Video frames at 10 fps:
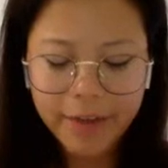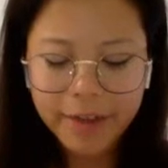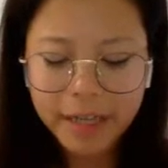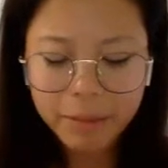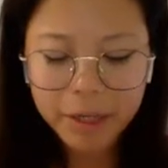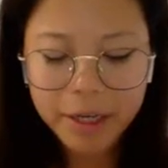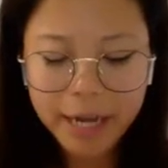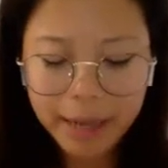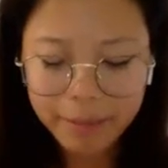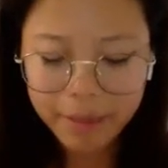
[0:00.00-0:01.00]
I think I'm going
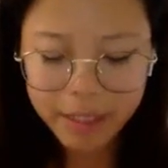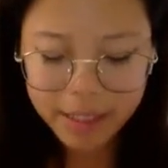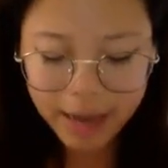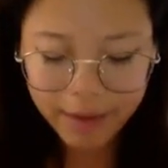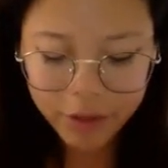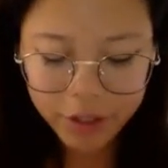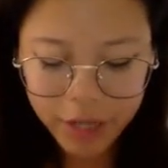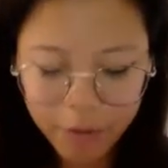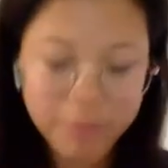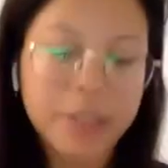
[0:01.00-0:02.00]
to name this
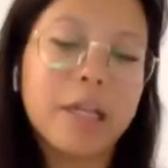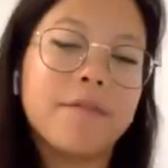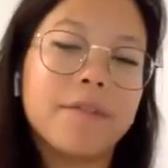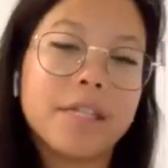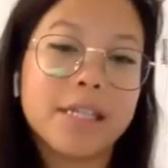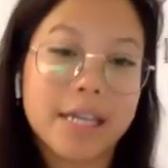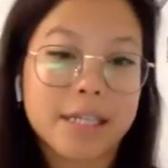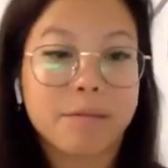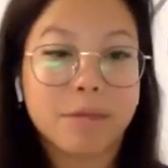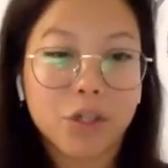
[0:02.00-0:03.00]
after our beloved
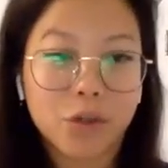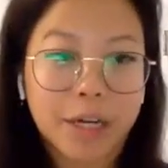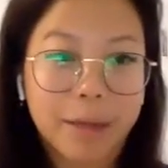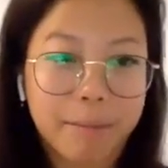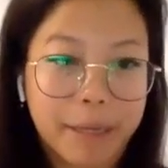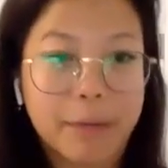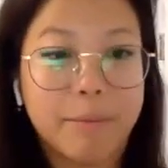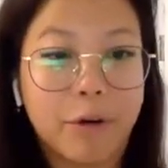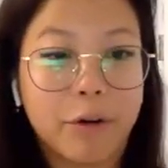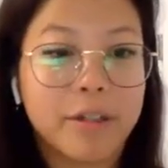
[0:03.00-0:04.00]
Sesame Street
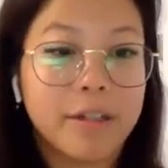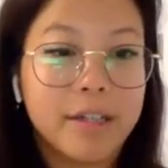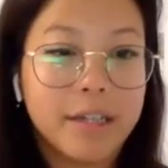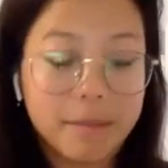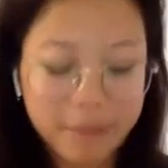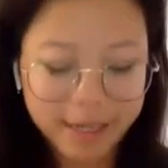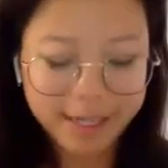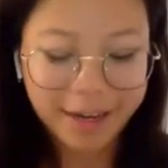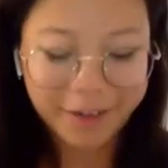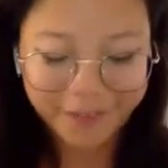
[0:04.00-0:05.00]
Big Bird,
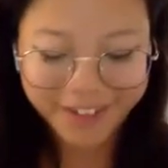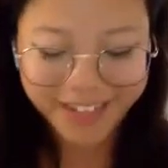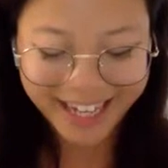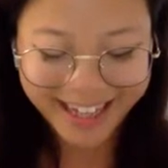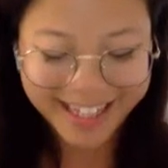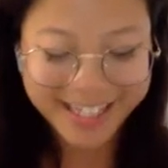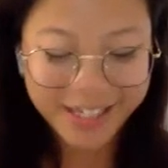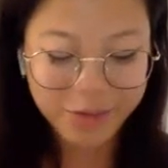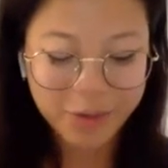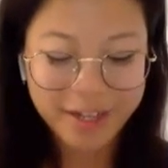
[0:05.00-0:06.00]
because I feel like this
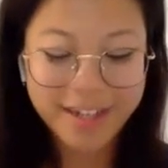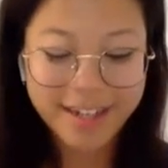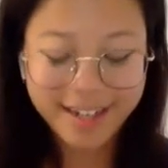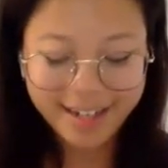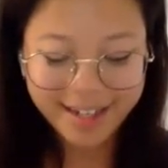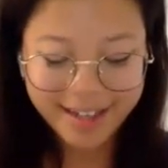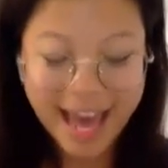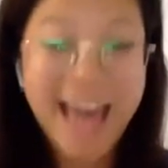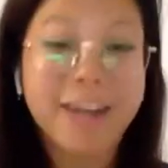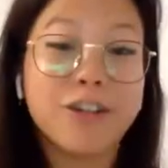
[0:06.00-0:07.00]
is what
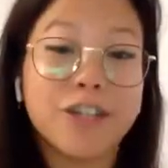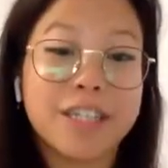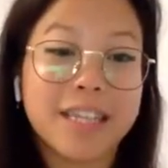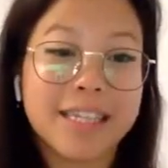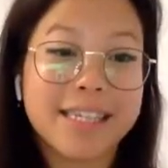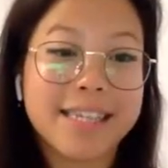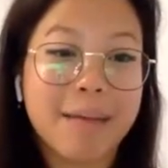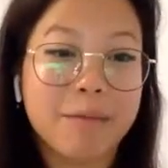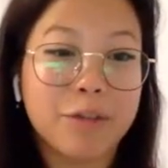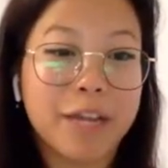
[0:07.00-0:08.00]
the energy that this is
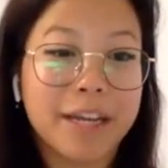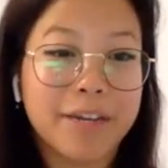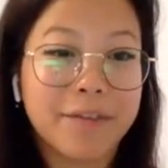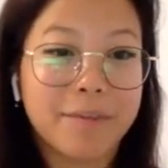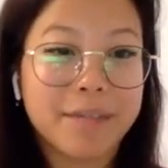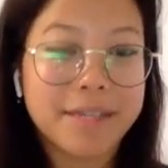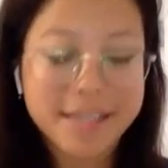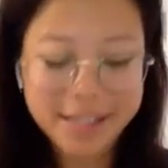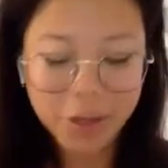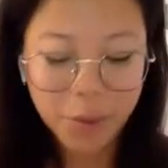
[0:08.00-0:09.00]
emulating from this.
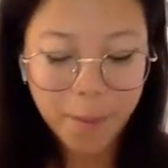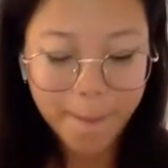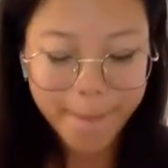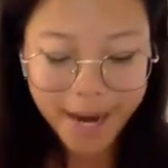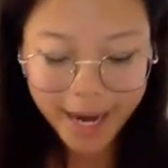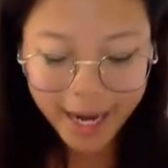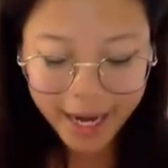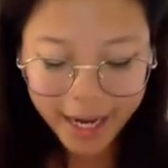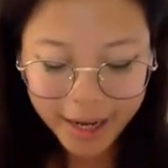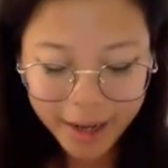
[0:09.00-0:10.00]
So
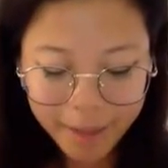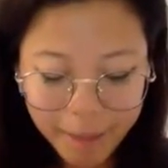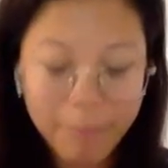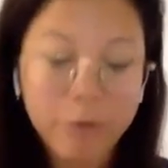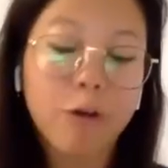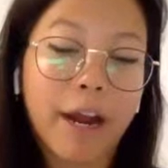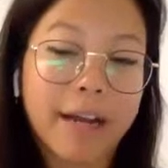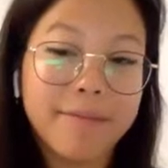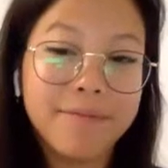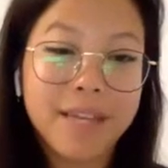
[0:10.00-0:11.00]
my paper
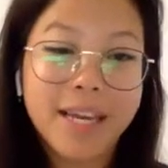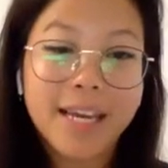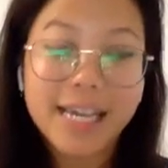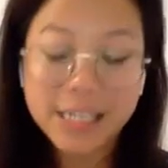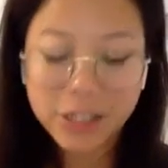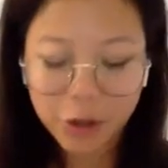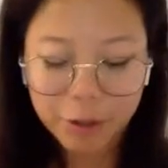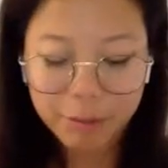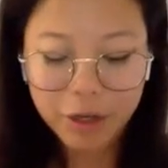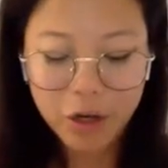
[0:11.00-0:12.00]
crane is
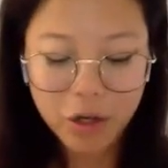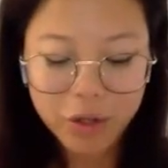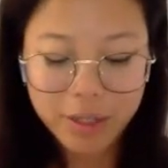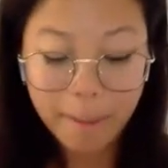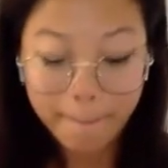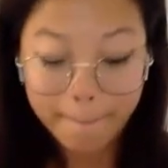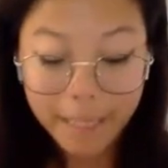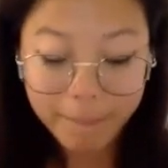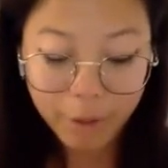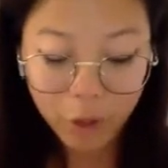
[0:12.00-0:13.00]
going to be called
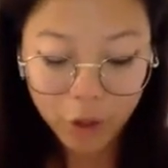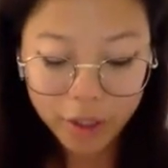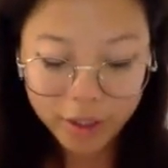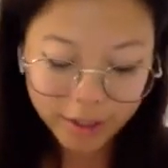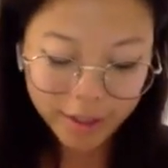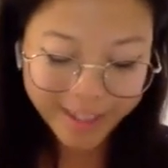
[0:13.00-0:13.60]
Big Bird.